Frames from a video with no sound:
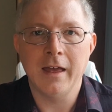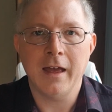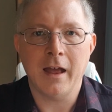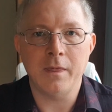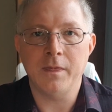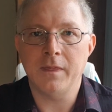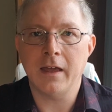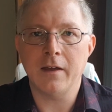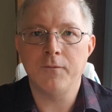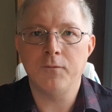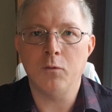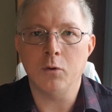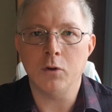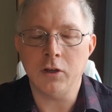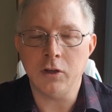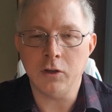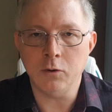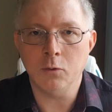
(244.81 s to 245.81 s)
and therefore
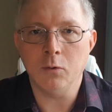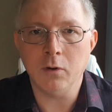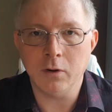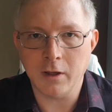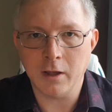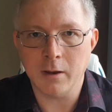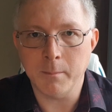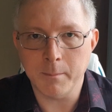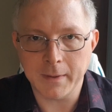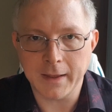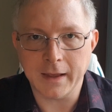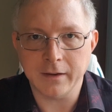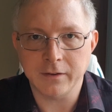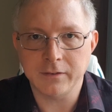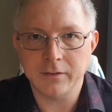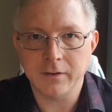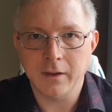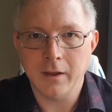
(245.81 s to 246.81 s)
you learn
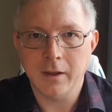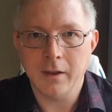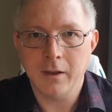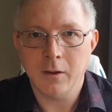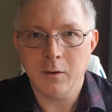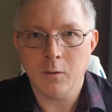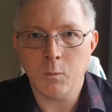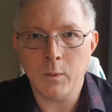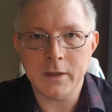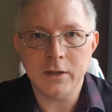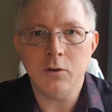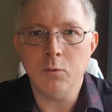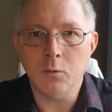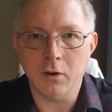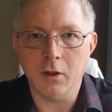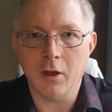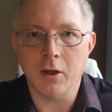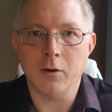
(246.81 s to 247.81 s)
best when you
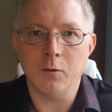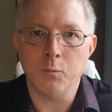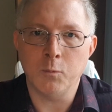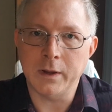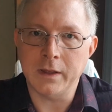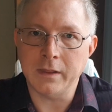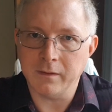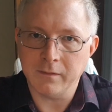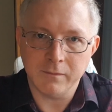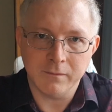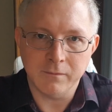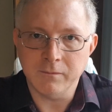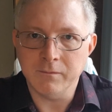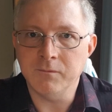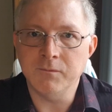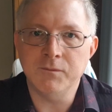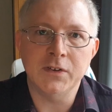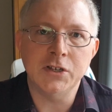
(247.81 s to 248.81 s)
learn with
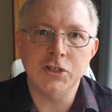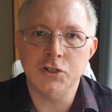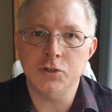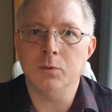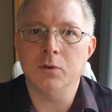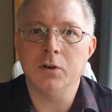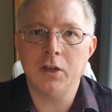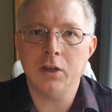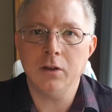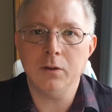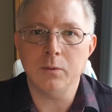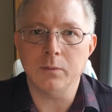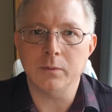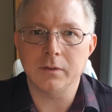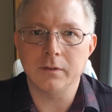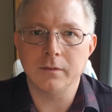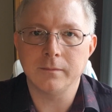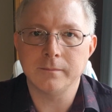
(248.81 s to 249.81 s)
visual
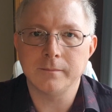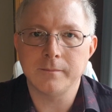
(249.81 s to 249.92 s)
cues.